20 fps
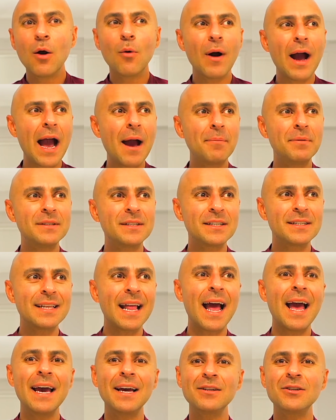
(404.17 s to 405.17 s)
What happens is
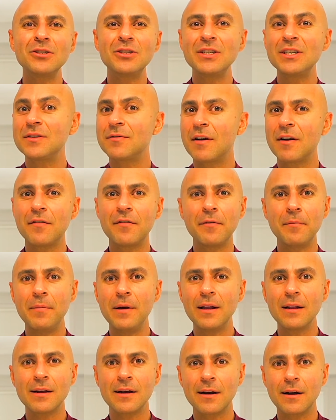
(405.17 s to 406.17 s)
that energy is very
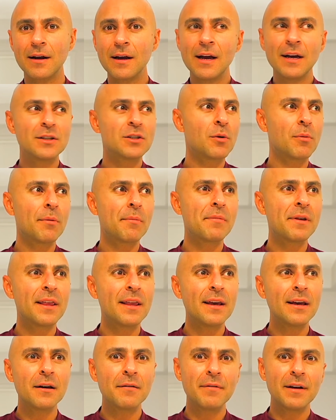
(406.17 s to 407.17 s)
familiar. So when we
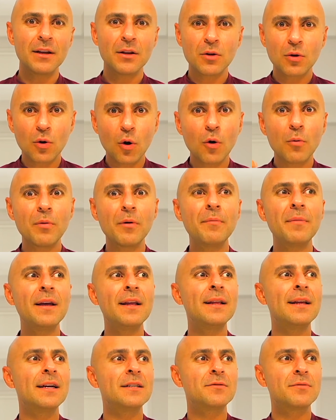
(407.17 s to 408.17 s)
think of it,
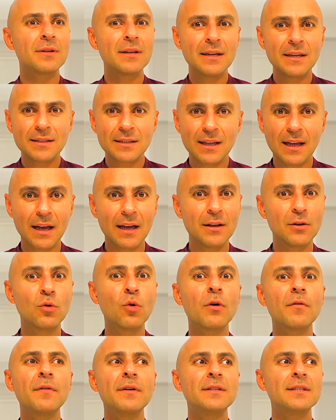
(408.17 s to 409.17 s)
dopamine gets released,
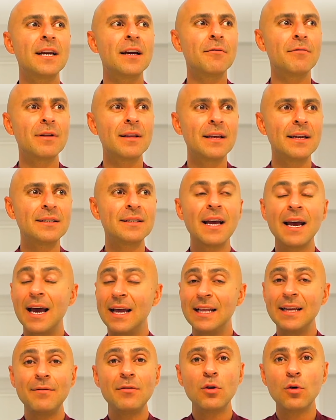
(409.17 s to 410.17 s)
endorphins get released,
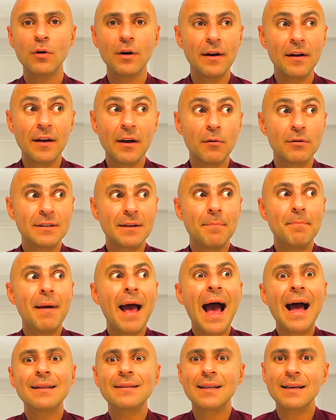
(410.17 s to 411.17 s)
and even though it was a
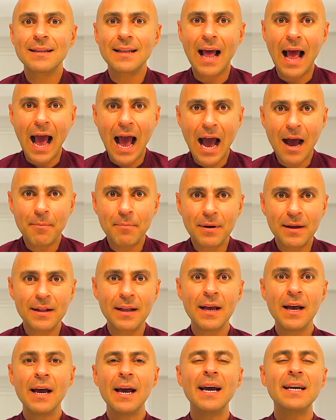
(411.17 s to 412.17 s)
bad thing that
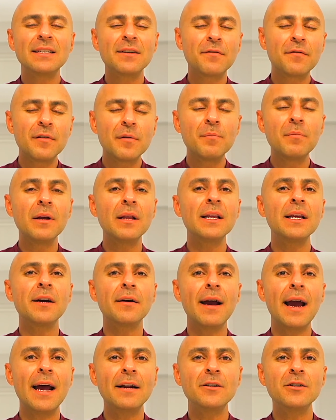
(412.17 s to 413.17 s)
happened, it's a familiar
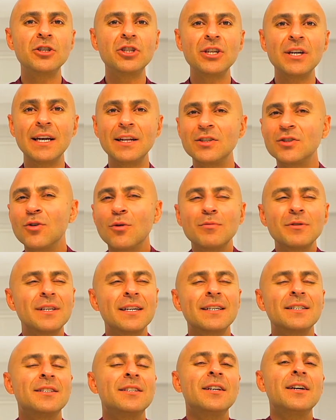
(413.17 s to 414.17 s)
energy, and it's almost
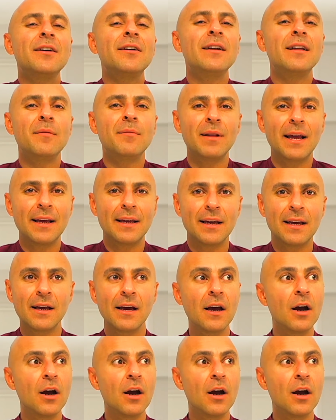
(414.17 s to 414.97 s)
like a security blanket.